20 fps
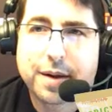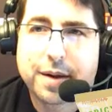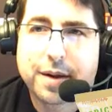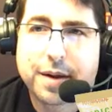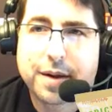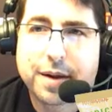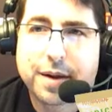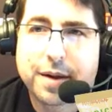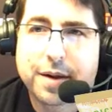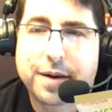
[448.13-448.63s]

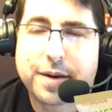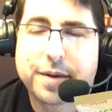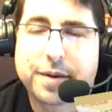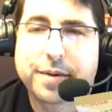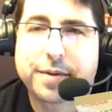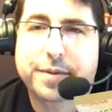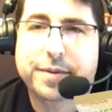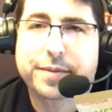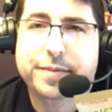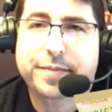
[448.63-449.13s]

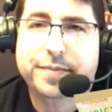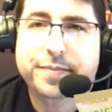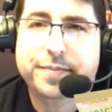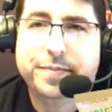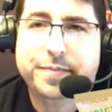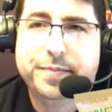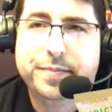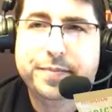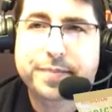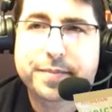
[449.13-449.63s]

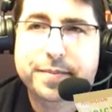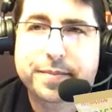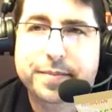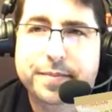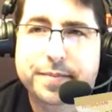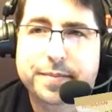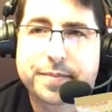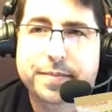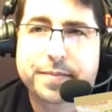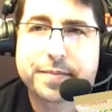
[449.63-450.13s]

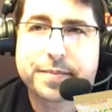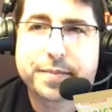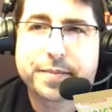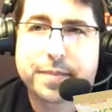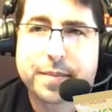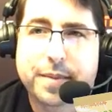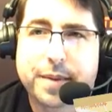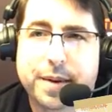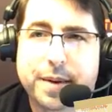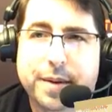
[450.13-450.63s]

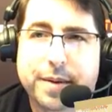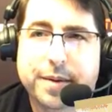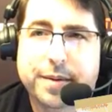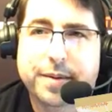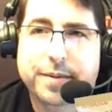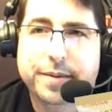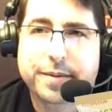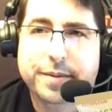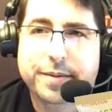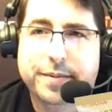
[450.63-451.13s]

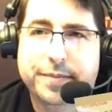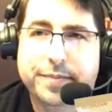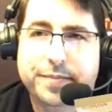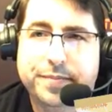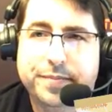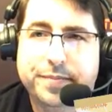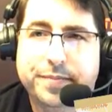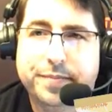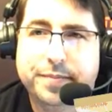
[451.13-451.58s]
This person isn't speaking.